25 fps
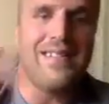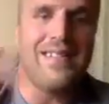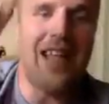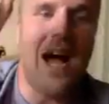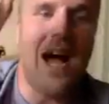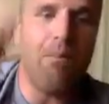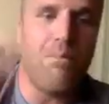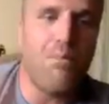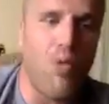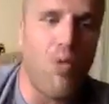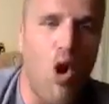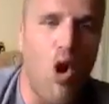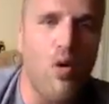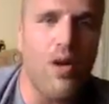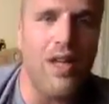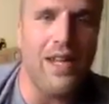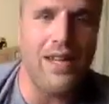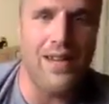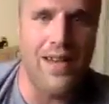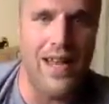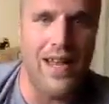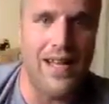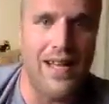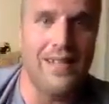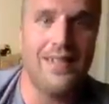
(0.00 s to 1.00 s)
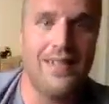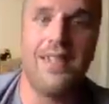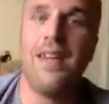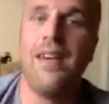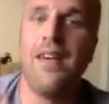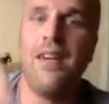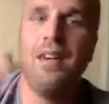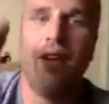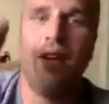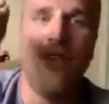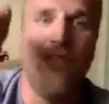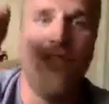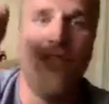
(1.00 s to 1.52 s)
not brokenness.
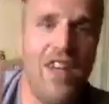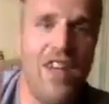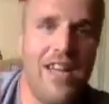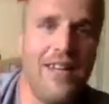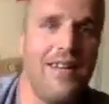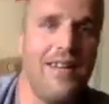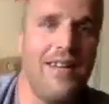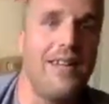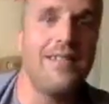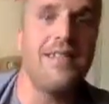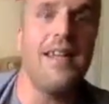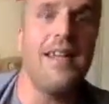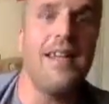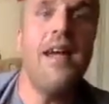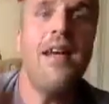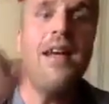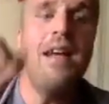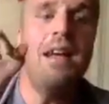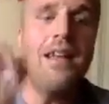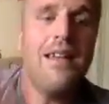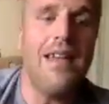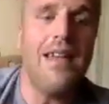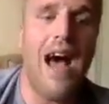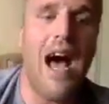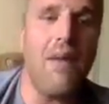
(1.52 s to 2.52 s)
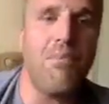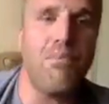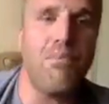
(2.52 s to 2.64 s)
Fitness, not